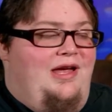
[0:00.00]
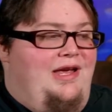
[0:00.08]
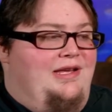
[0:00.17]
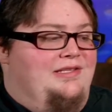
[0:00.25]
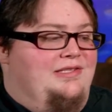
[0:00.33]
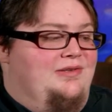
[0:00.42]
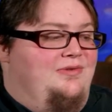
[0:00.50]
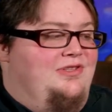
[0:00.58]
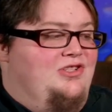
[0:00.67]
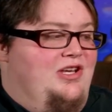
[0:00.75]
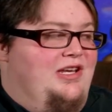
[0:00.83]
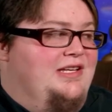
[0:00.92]
and so the
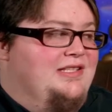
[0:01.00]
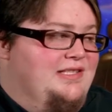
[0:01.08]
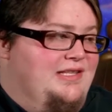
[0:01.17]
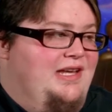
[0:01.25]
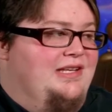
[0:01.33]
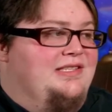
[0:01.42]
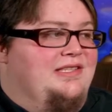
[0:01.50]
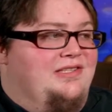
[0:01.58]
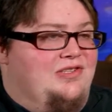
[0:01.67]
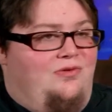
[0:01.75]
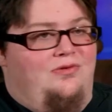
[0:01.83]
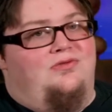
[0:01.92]
genie sneaks
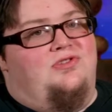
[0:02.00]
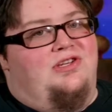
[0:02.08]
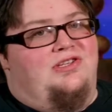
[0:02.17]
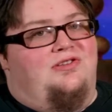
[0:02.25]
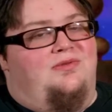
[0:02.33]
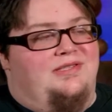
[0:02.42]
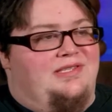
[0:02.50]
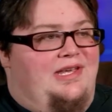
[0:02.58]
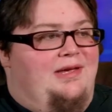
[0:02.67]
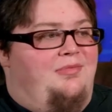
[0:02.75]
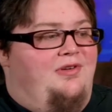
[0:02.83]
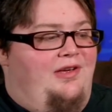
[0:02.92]
Scrooge into his
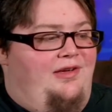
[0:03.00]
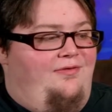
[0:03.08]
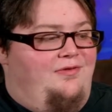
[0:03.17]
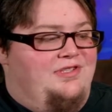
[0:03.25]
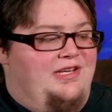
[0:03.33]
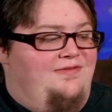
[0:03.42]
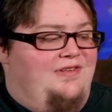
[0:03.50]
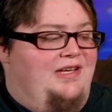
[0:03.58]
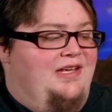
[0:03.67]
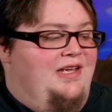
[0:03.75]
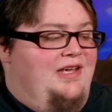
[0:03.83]
lamp for safety,